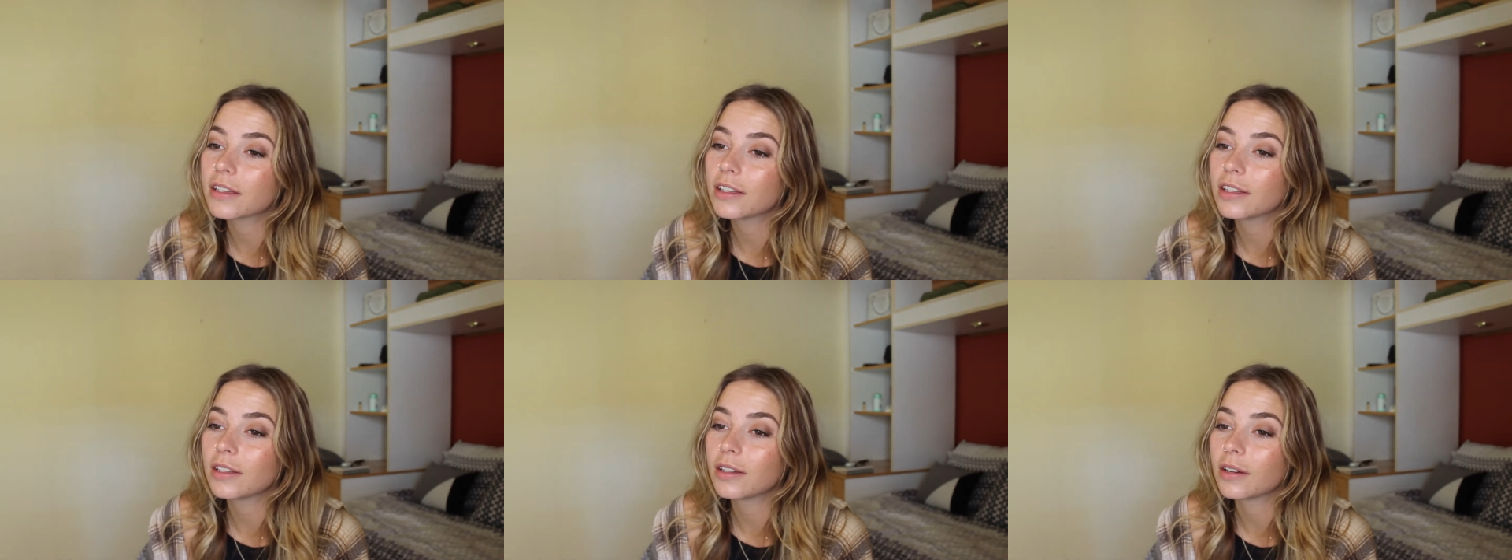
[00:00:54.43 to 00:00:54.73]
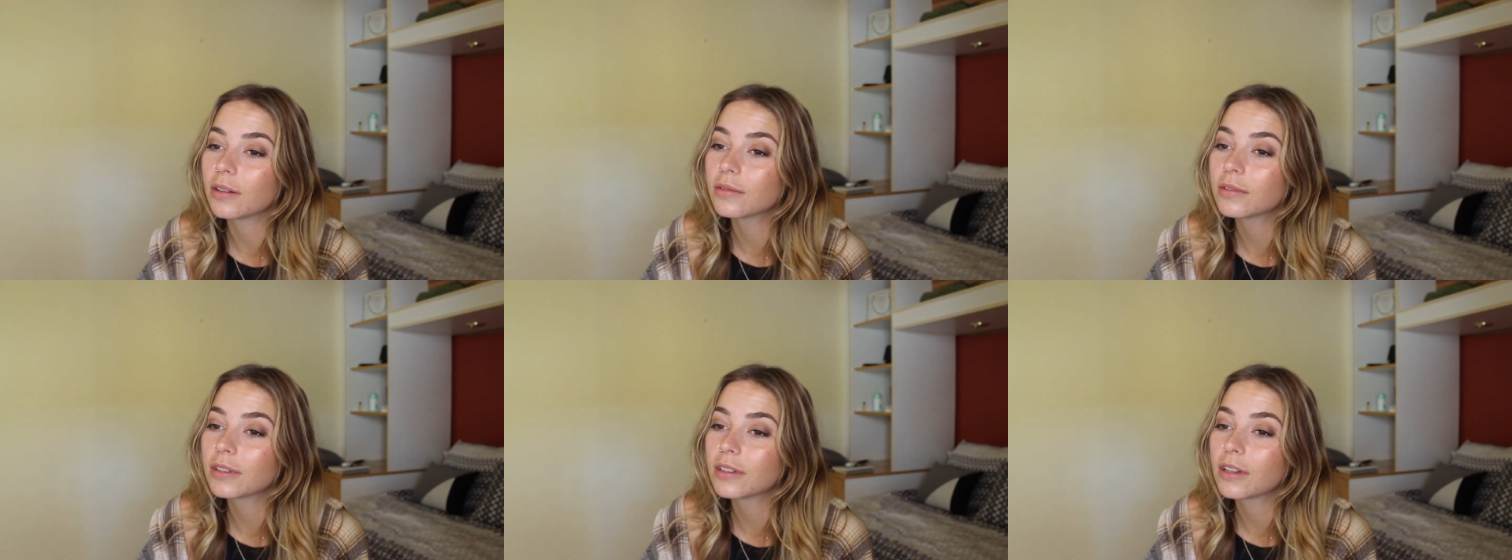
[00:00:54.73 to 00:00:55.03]
you
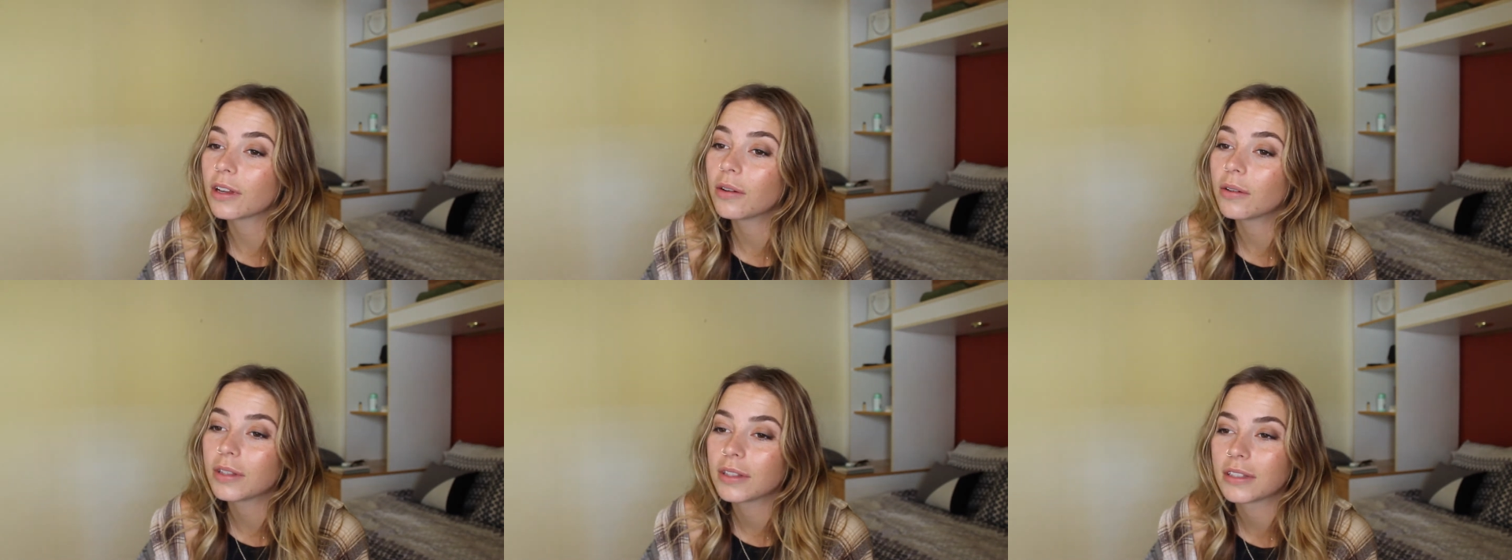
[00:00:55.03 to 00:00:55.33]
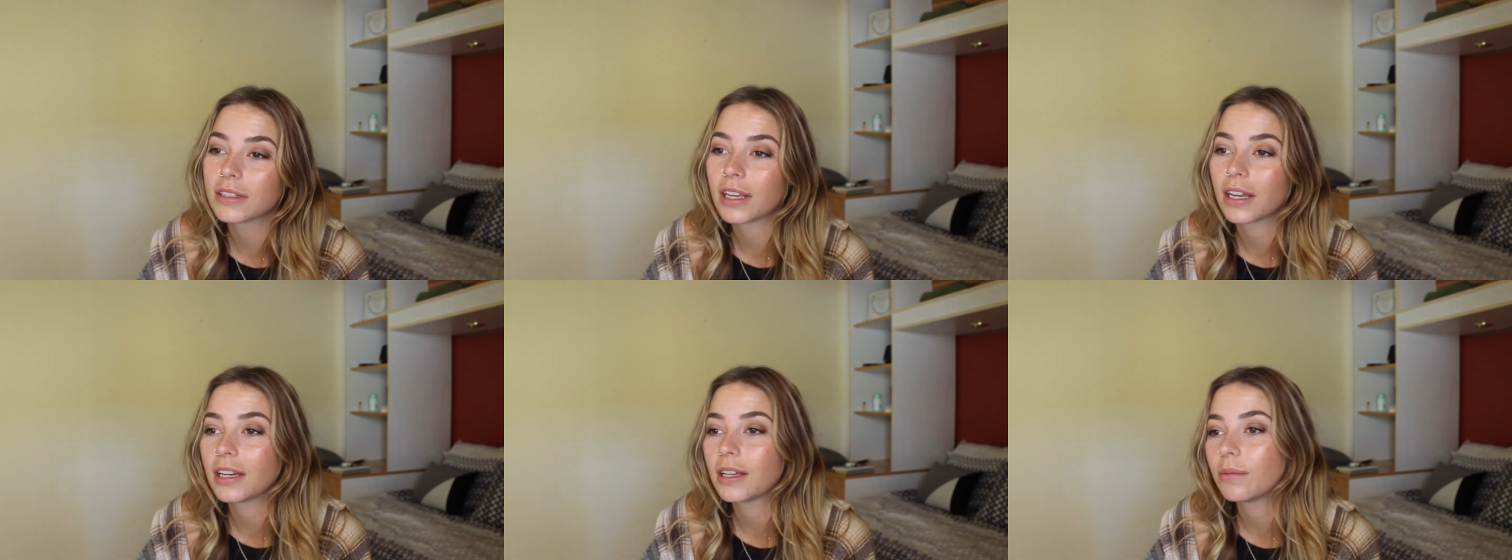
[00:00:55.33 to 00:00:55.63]
know, slow and
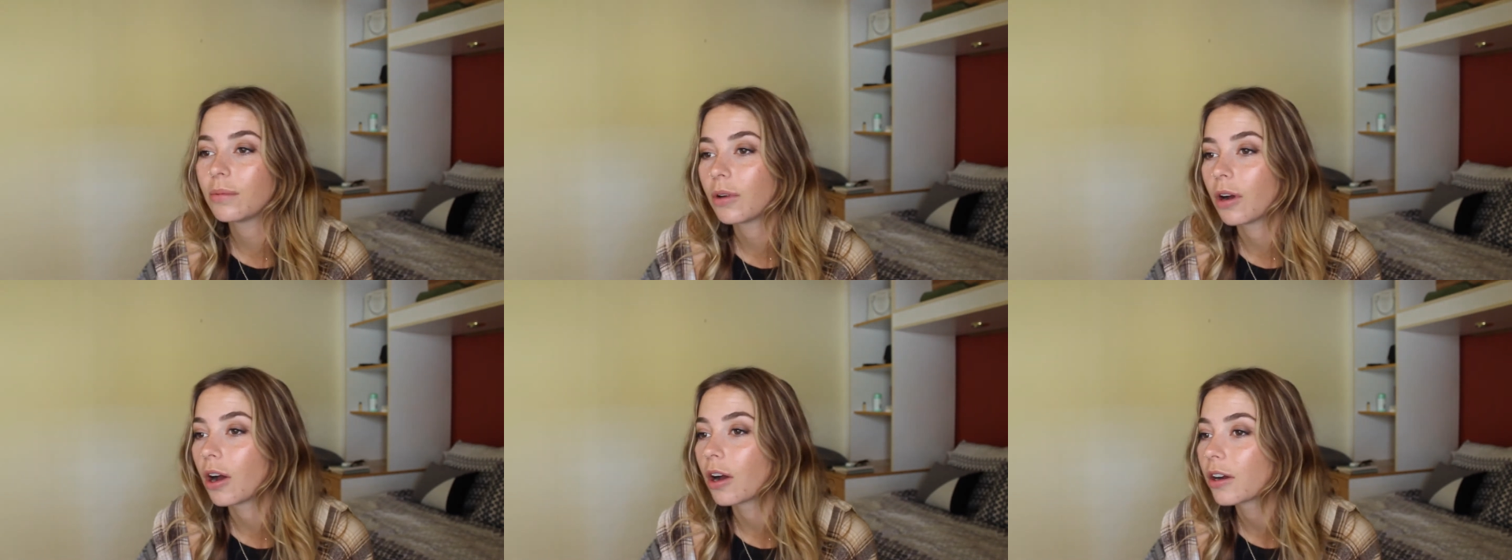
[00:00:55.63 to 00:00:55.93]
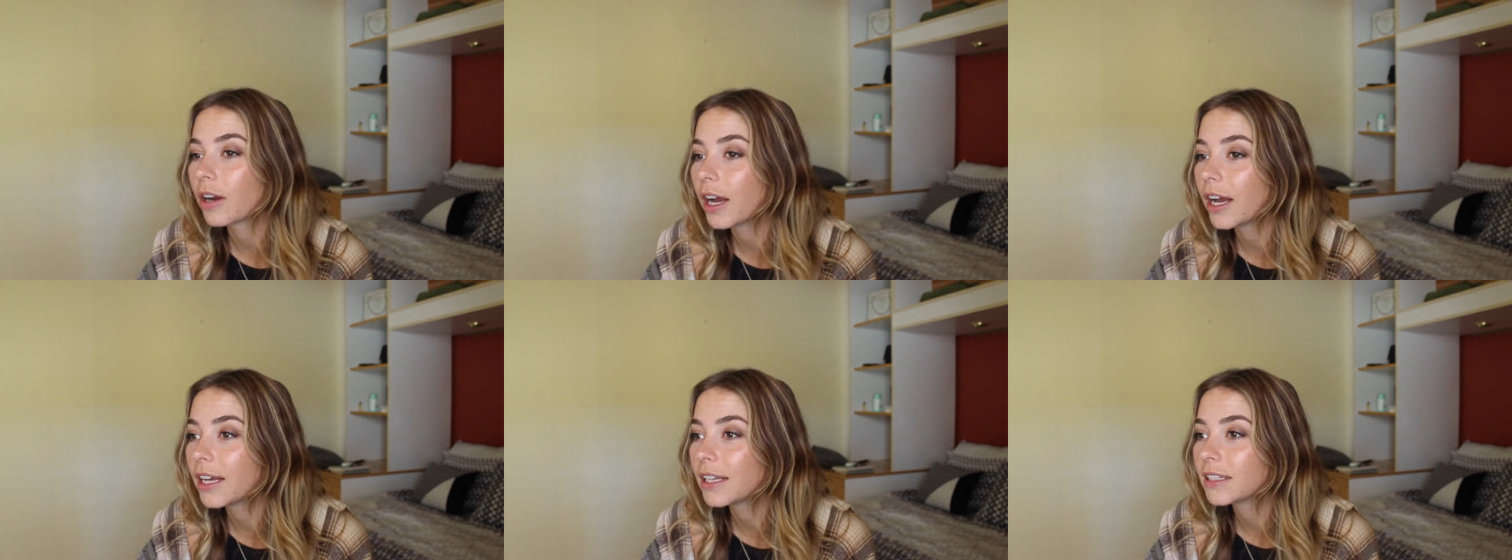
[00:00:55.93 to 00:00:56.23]
steady
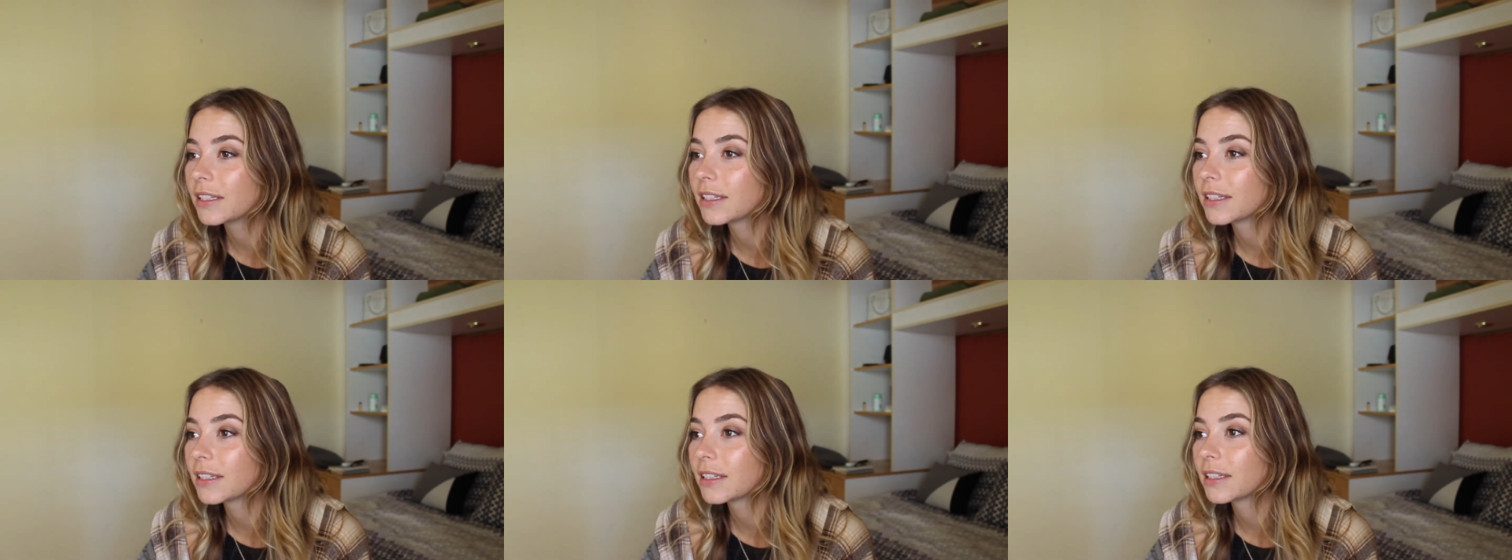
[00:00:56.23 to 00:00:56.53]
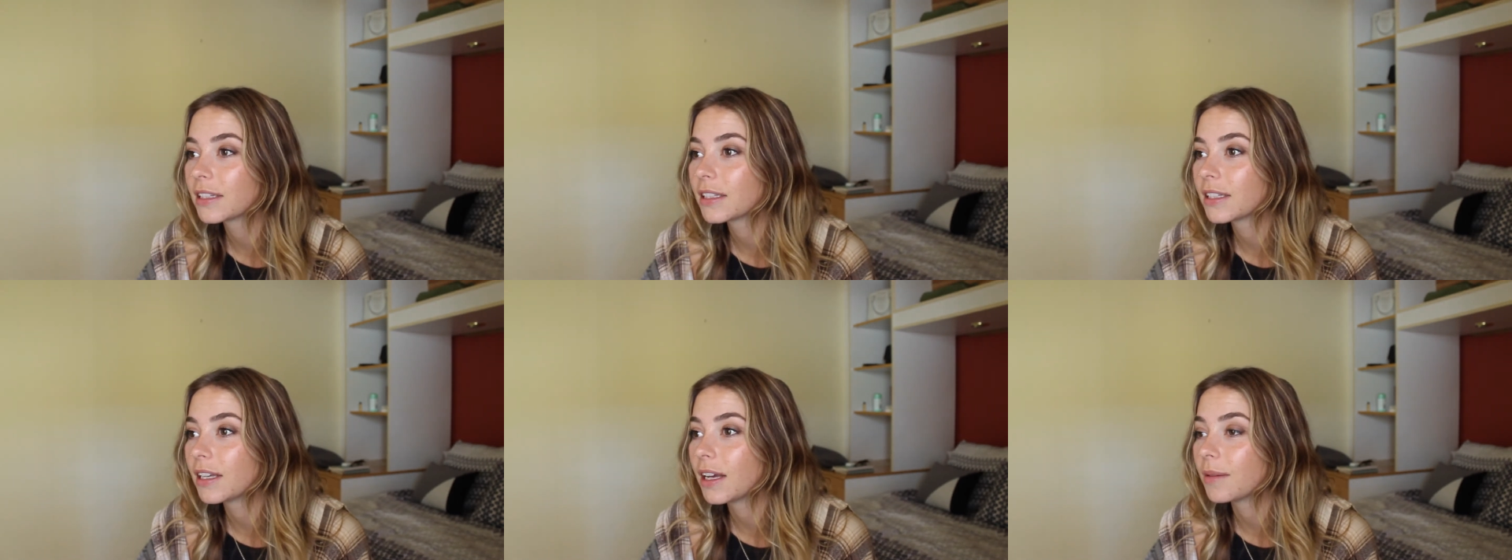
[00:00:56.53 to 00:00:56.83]
progress.